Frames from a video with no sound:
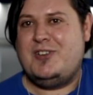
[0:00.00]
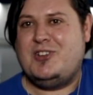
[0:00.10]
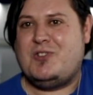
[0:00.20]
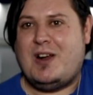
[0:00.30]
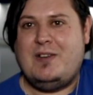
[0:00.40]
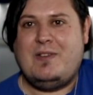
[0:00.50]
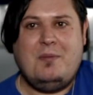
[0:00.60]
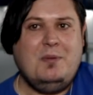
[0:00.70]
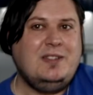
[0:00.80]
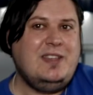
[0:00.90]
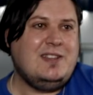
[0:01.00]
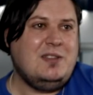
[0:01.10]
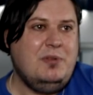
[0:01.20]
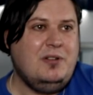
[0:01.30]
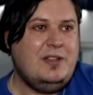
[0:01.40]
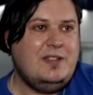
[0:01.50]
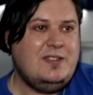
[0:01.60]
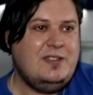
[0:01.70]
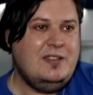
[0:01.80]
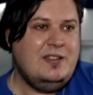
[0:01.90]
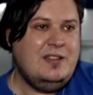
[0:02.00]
destructive capabilities against the buildings.